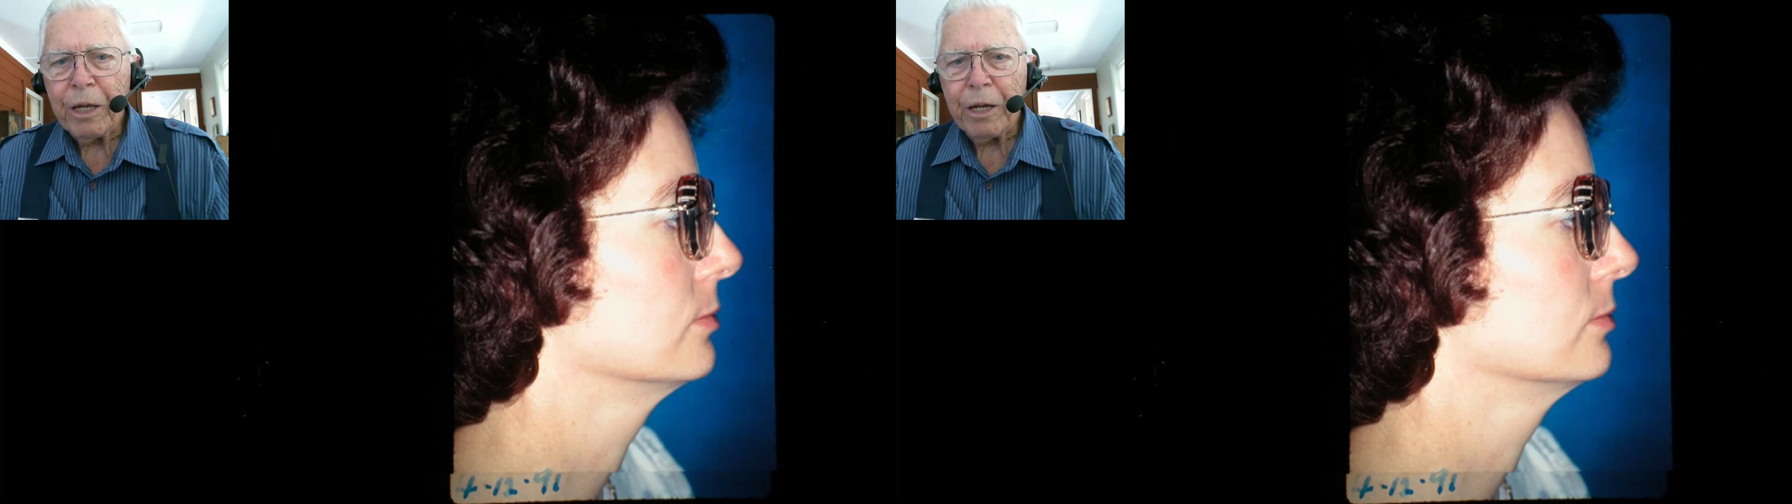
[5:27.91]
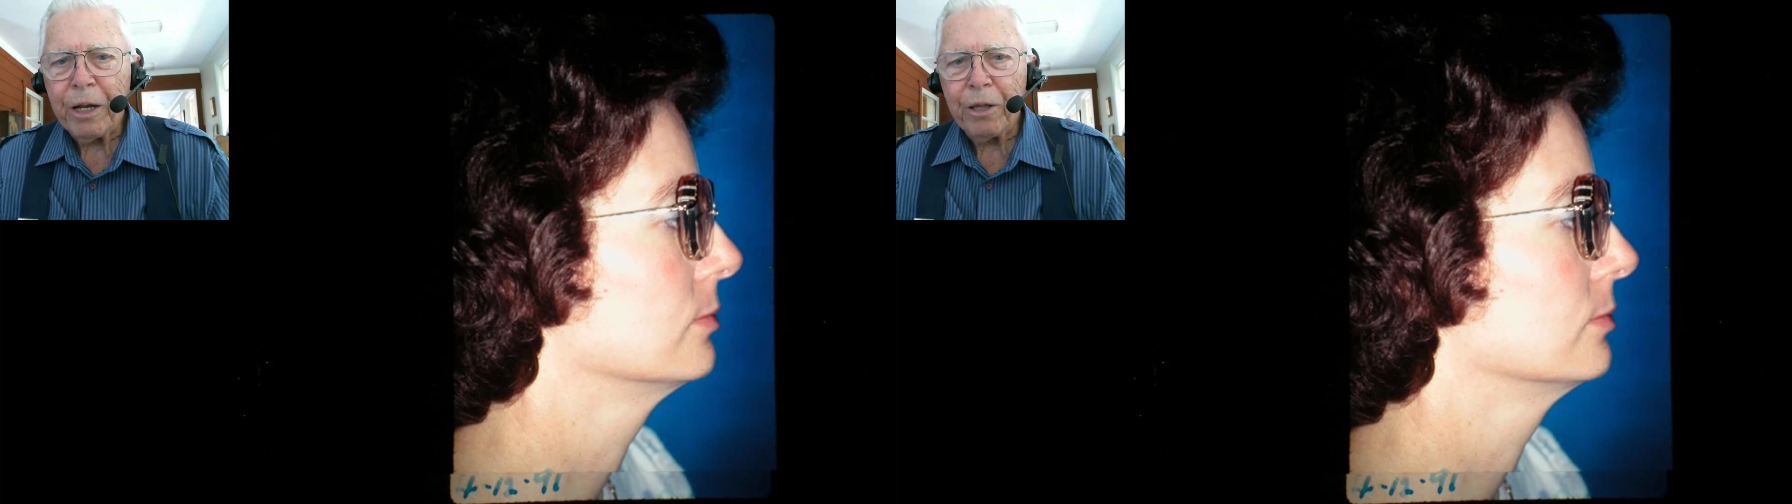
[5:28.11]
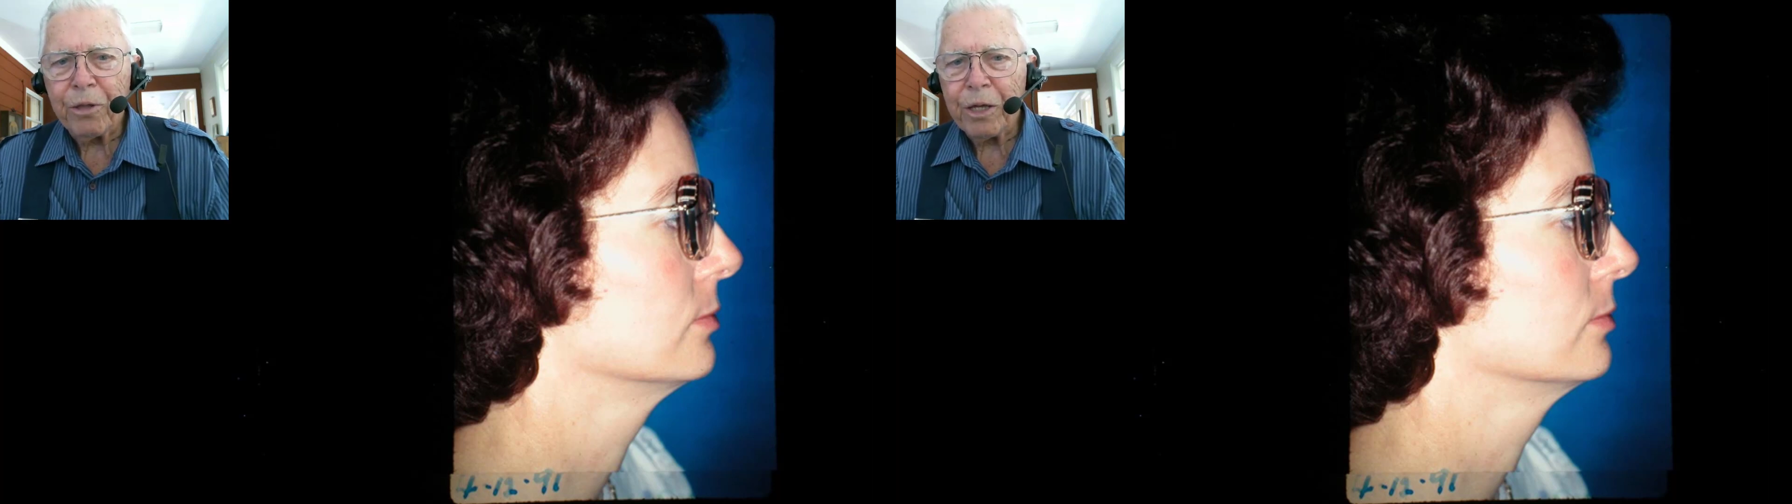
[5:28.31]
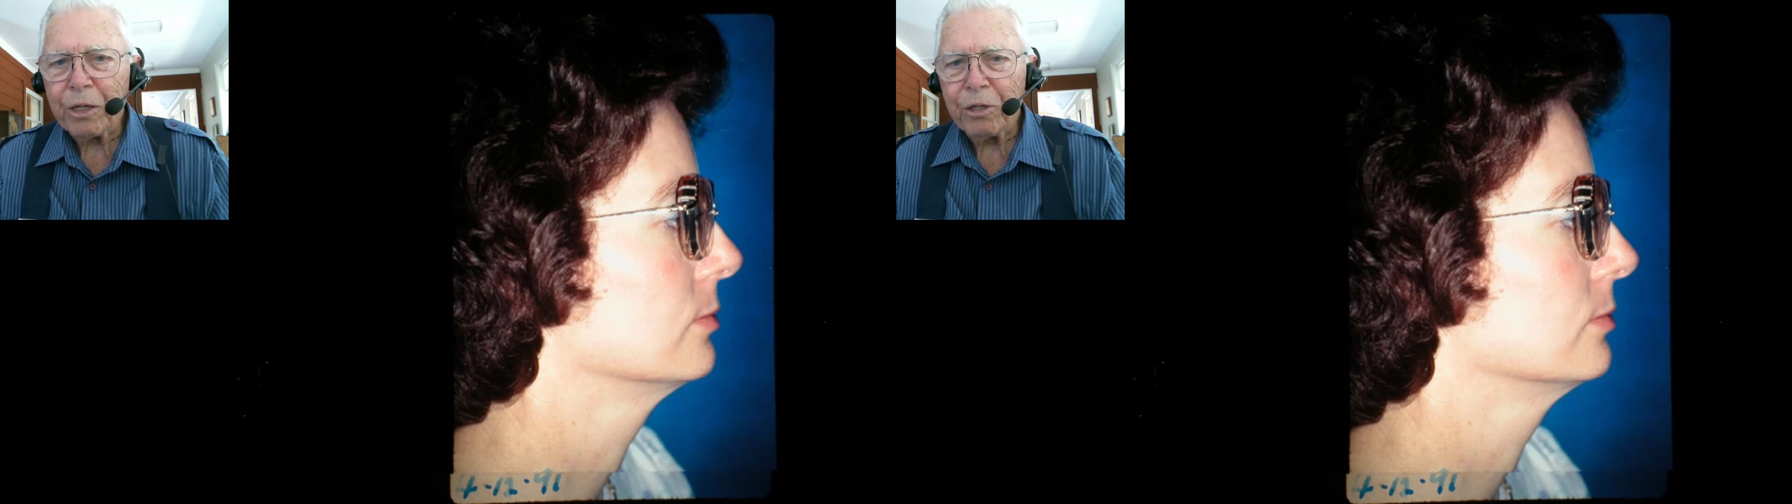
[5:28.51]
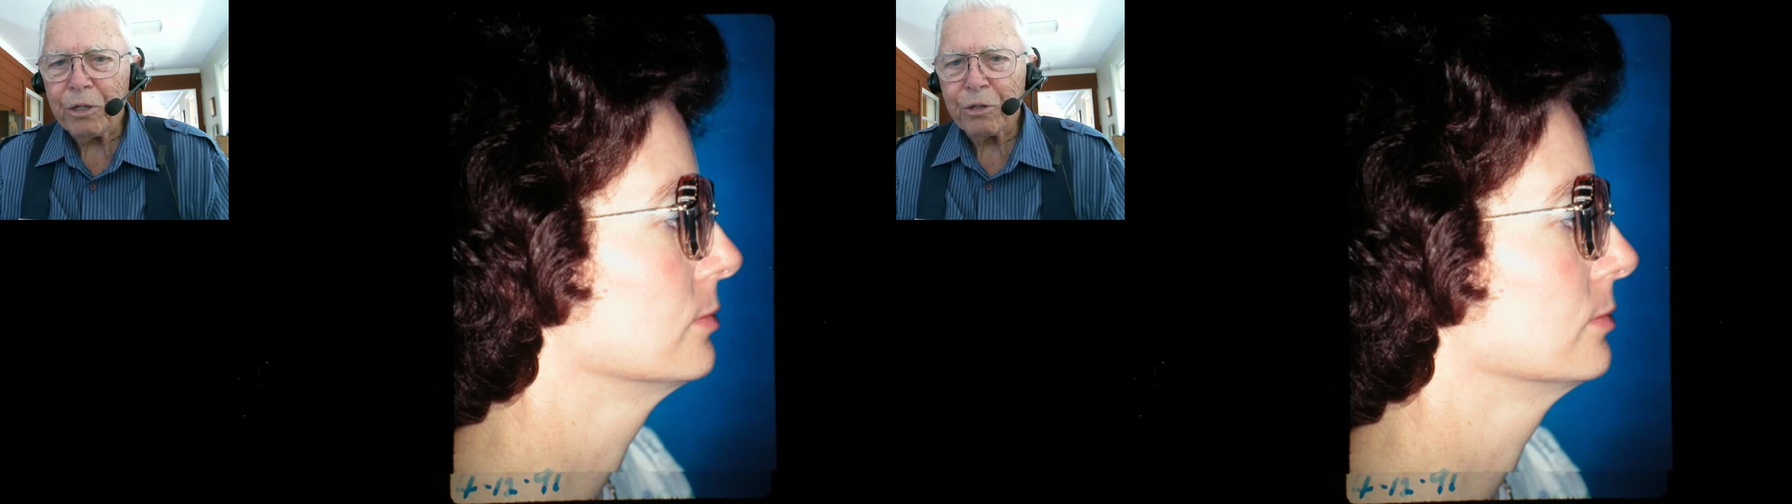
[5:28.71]
and I
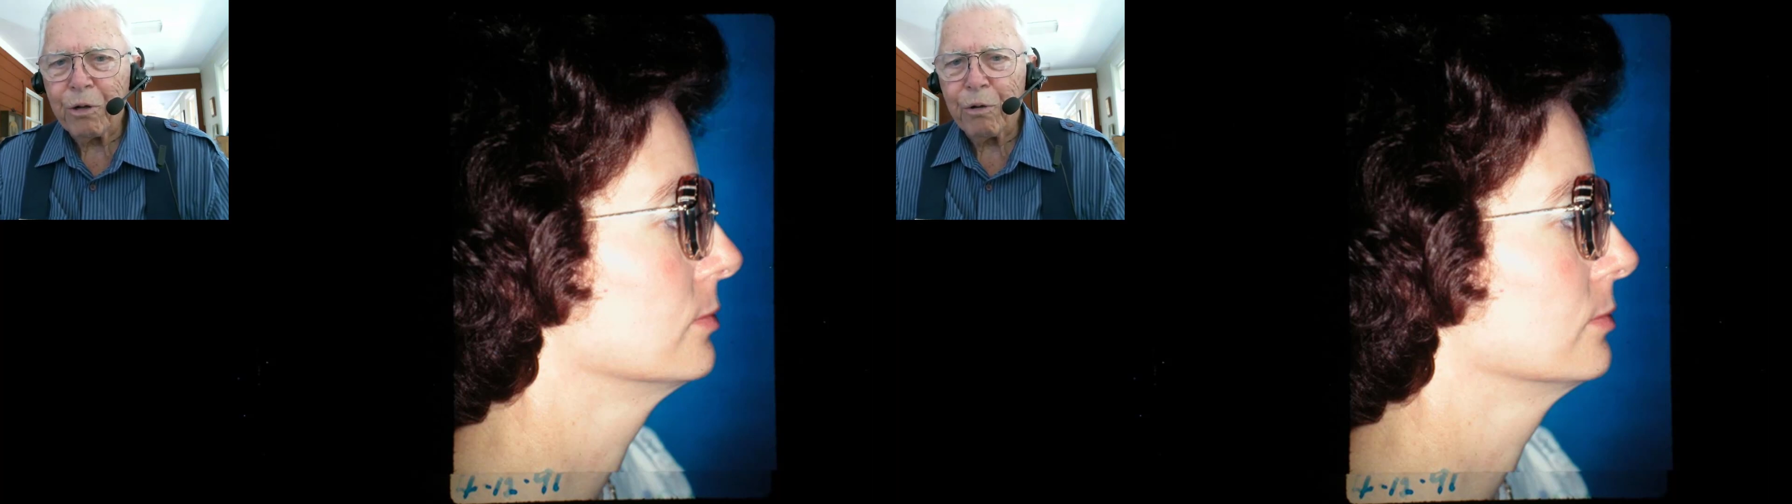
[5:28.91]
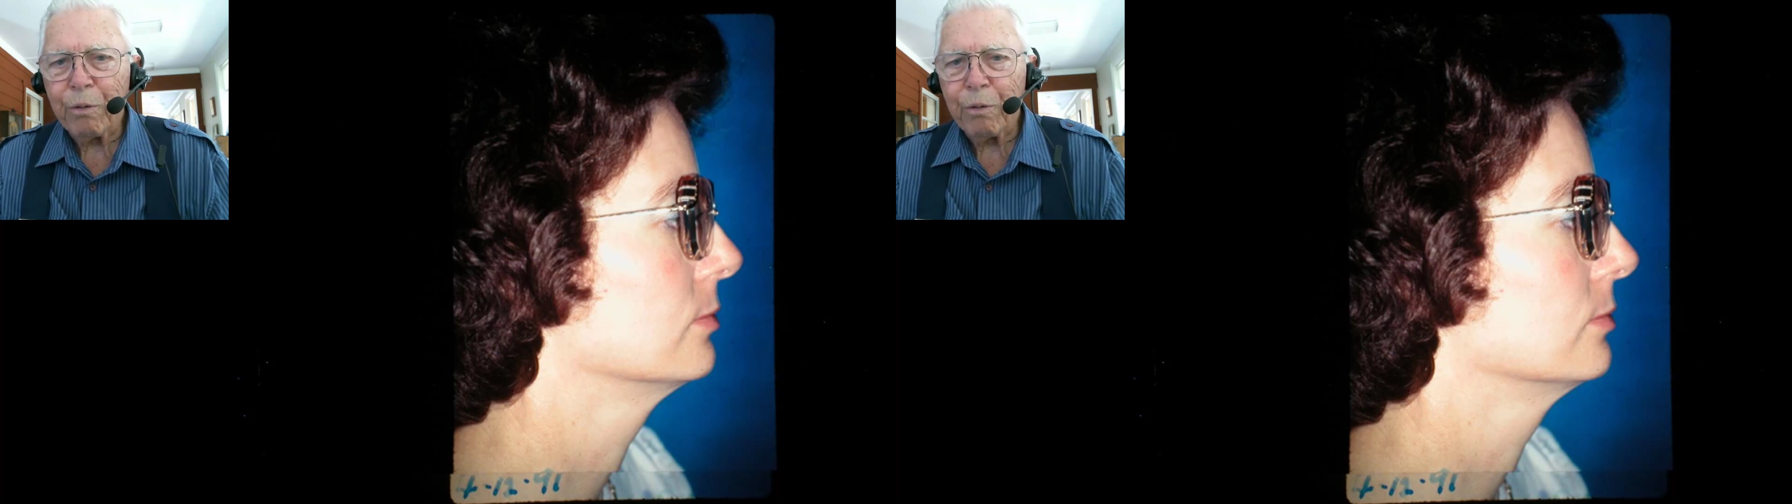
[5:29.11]
think this ought